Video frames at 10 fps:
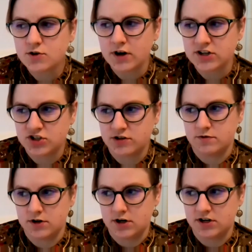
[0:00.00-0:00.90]
the question
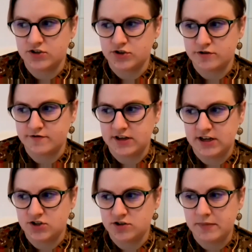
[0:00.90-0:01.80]
regarding
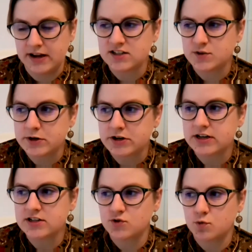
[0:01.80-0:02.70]
certification? My experience.